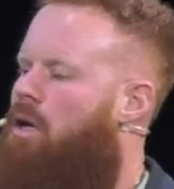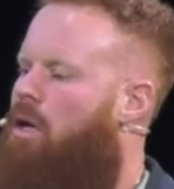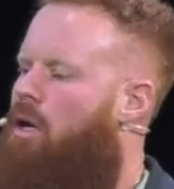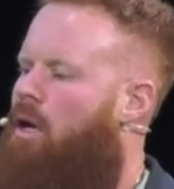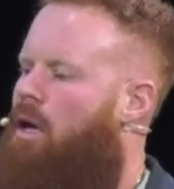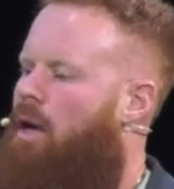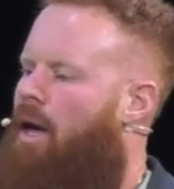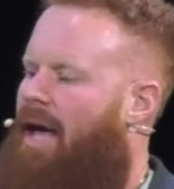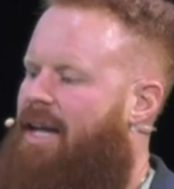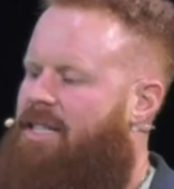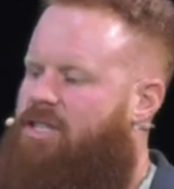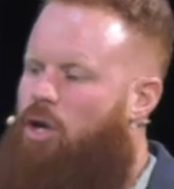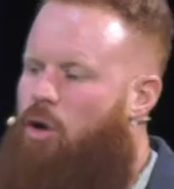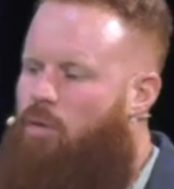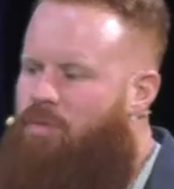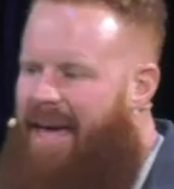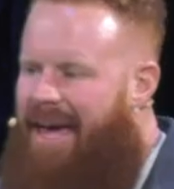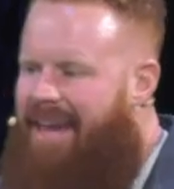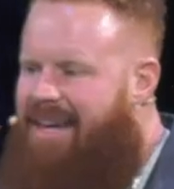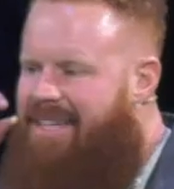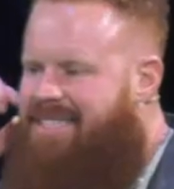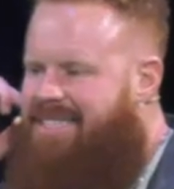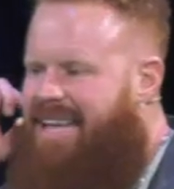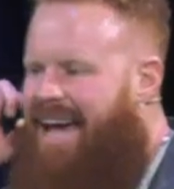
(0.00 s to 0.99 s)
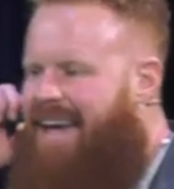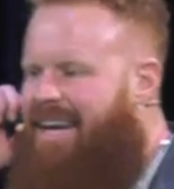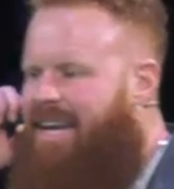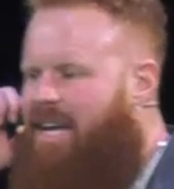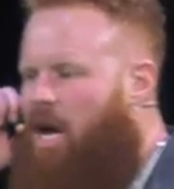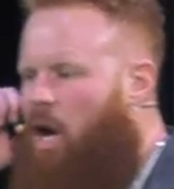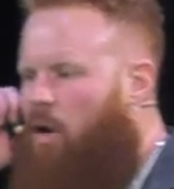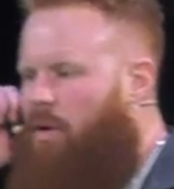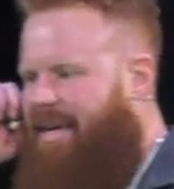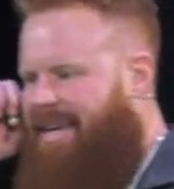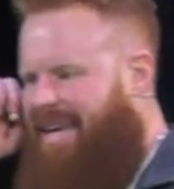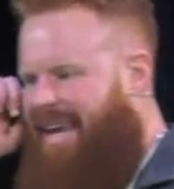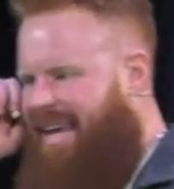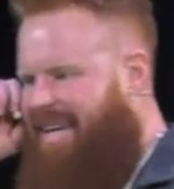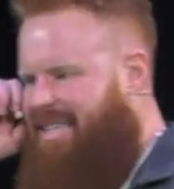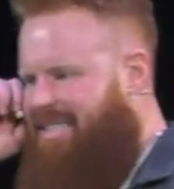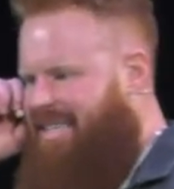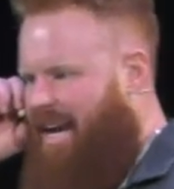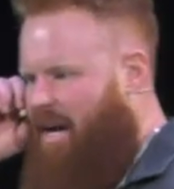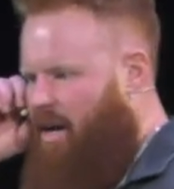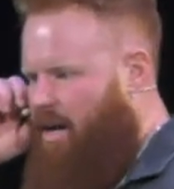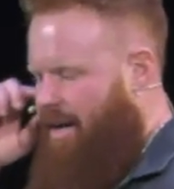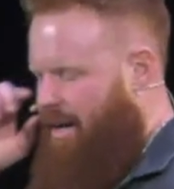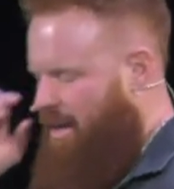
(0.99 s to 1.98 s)
And so they decide to go to King
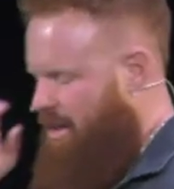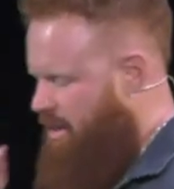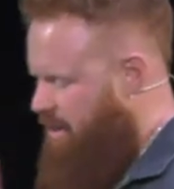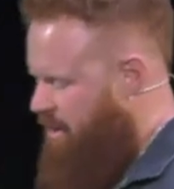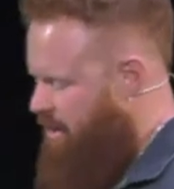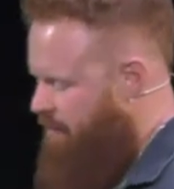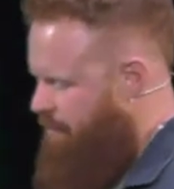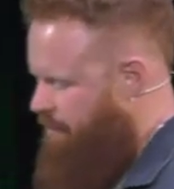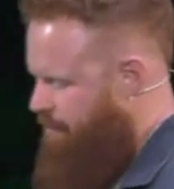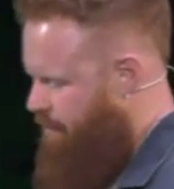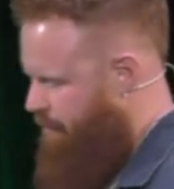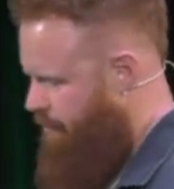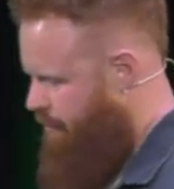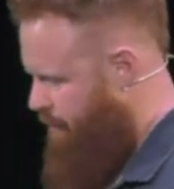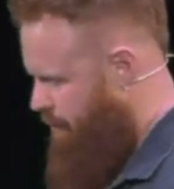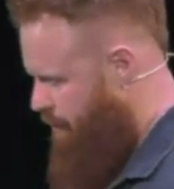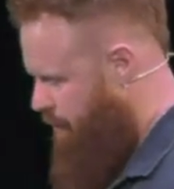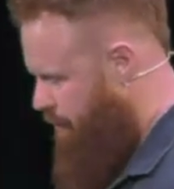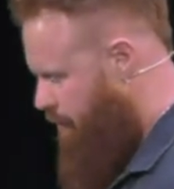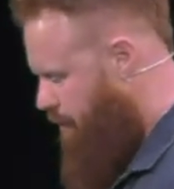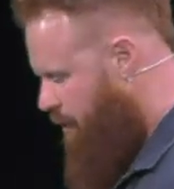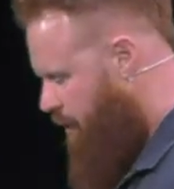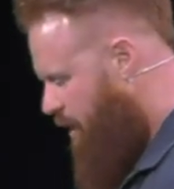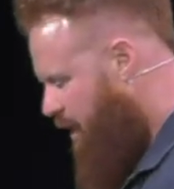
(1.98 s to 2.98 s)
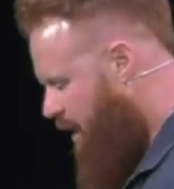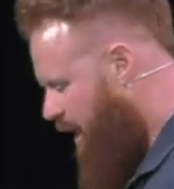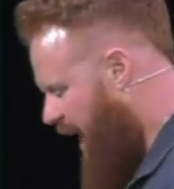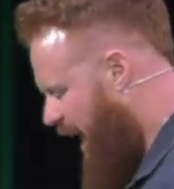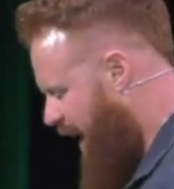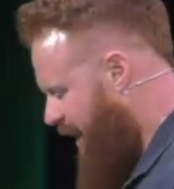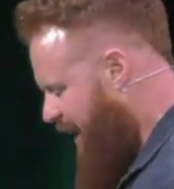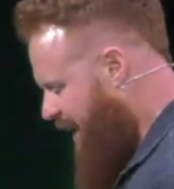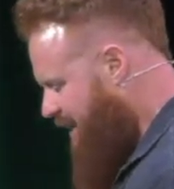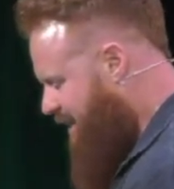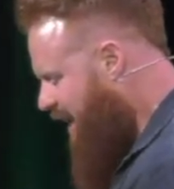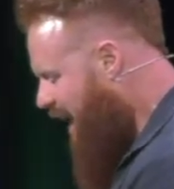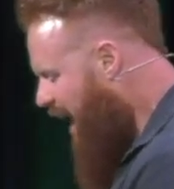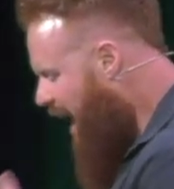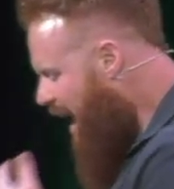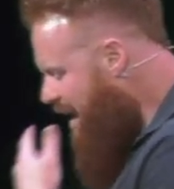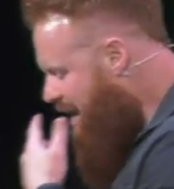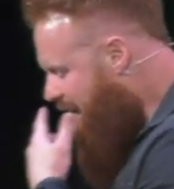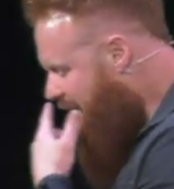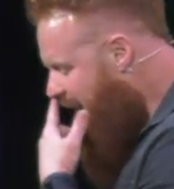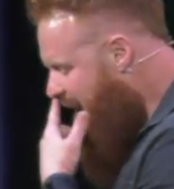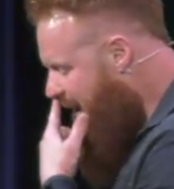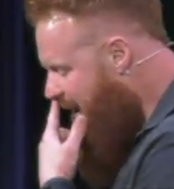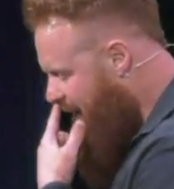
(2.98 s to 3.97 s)
Darius. And they say, Hey,
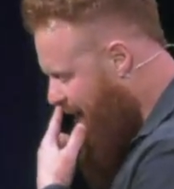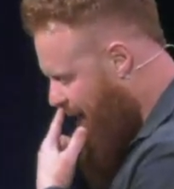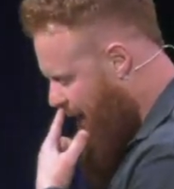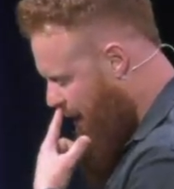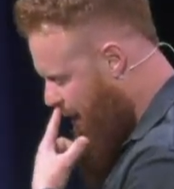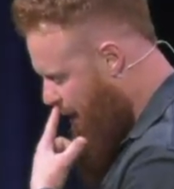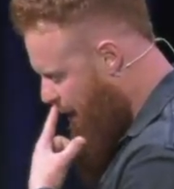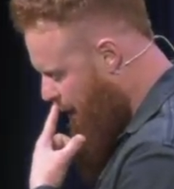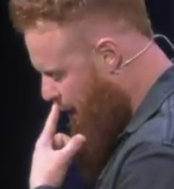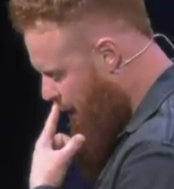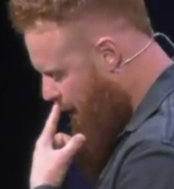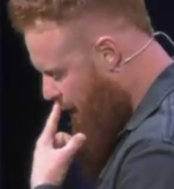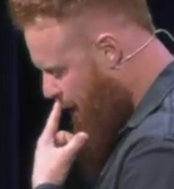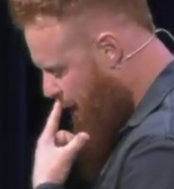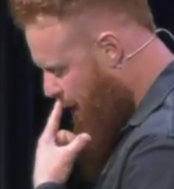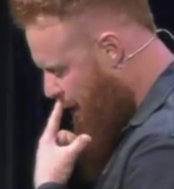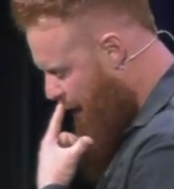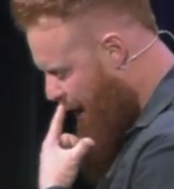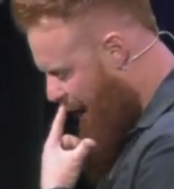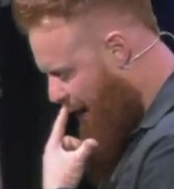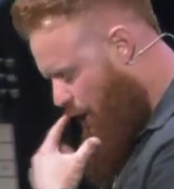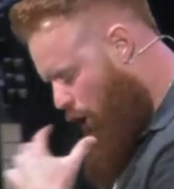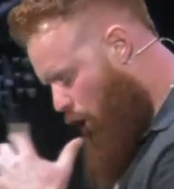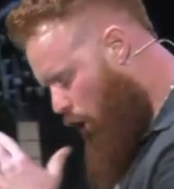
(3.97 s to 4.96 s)
King, hey, you're,